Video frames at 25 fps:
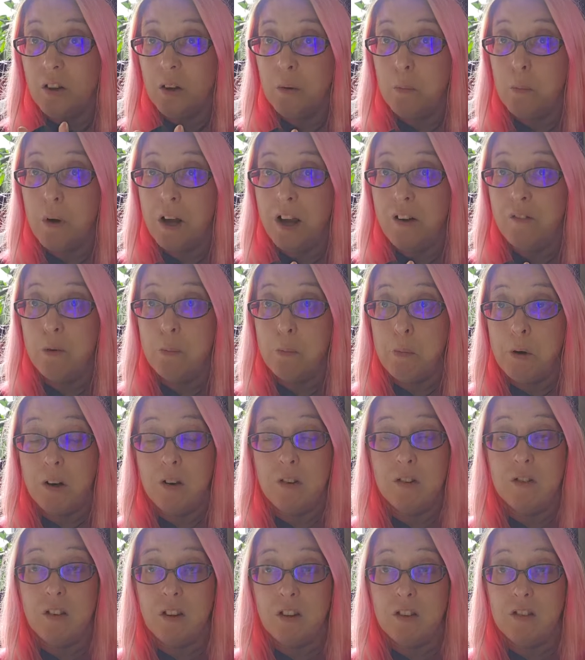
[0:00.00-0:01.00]
on whatever
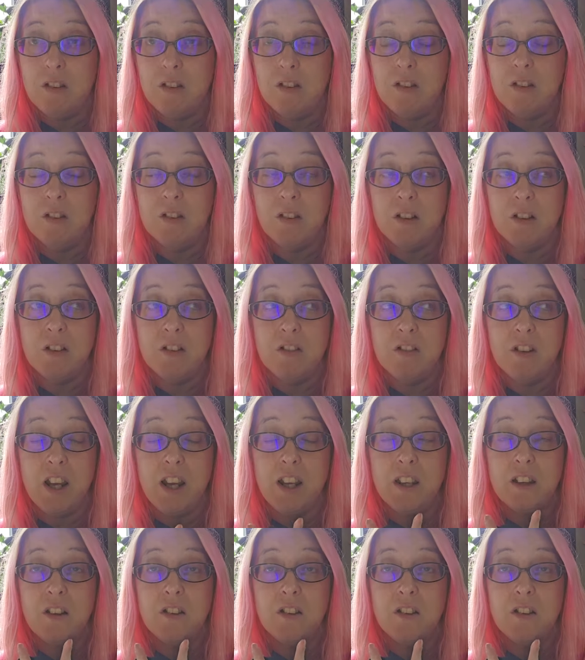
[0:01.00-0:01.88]
process this is going to take,